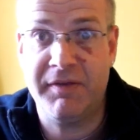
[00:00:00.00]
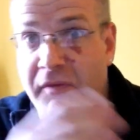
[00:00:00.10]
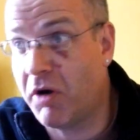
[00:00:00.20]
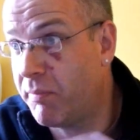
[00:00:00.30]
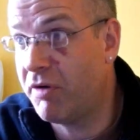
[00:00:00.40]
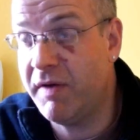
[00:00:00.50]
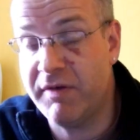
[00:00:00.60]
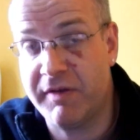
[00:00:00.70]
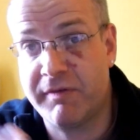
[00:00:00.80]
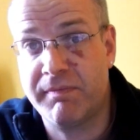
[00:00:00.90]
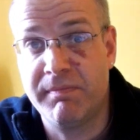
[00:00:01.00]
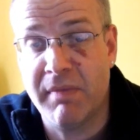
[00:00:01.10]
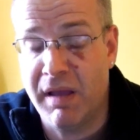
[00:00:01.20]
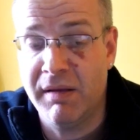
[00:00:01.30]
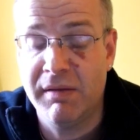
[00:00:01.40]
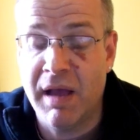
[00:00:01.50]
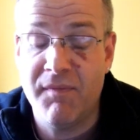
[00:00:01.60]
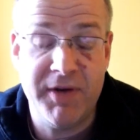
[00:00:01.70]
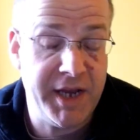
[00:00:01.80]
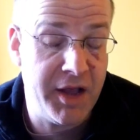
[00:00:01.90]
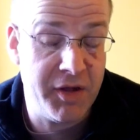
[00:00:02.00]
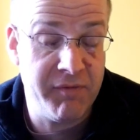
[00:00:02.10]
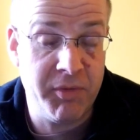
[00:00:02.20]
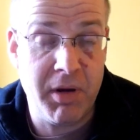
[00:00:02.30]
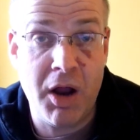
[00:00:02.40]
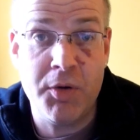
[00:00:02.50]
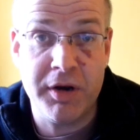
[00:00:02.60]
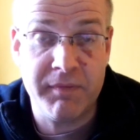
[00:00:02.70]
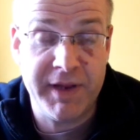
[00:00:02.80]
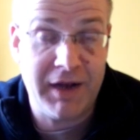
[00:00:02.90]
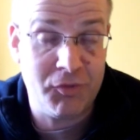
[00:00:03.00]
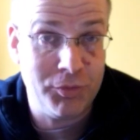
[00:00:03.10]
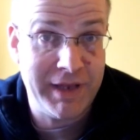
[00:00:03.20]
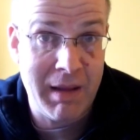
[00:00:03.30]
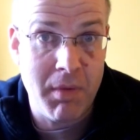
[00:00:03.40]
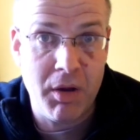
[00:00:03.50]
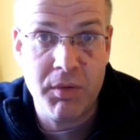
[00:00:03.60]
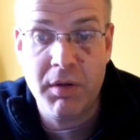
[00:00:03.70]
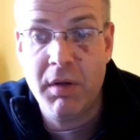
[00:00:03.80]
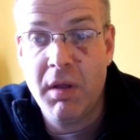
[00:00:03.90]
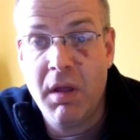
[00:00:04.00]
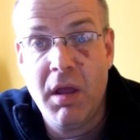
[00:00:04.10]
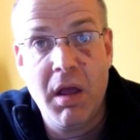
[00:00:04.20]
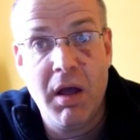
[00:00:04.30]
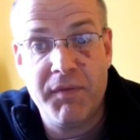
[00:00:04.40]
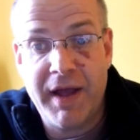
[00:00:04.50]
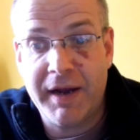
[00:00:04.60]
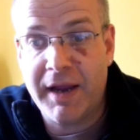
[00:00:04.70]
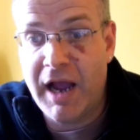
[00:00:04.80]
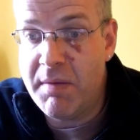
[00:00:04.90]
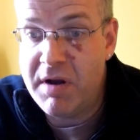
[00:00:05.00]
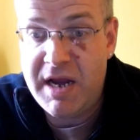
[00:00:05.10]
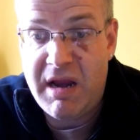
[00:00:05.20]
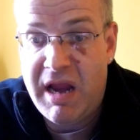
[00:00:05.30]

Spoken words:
I've got a previous video that I've uploaded of the actual demo of that game, and